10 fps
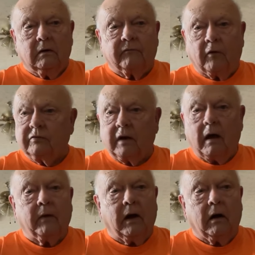first
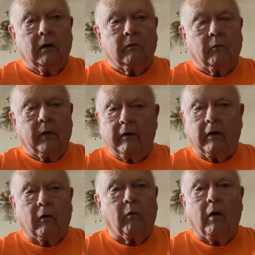time out wearing
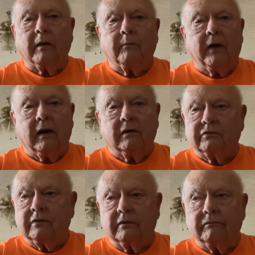our white pants
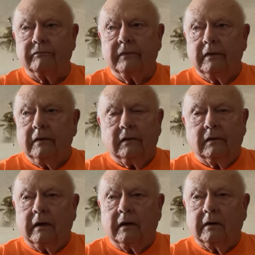and
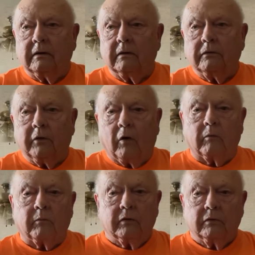in dark
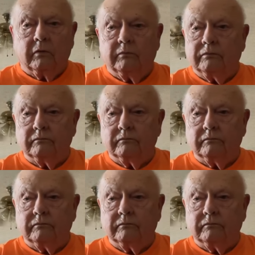blue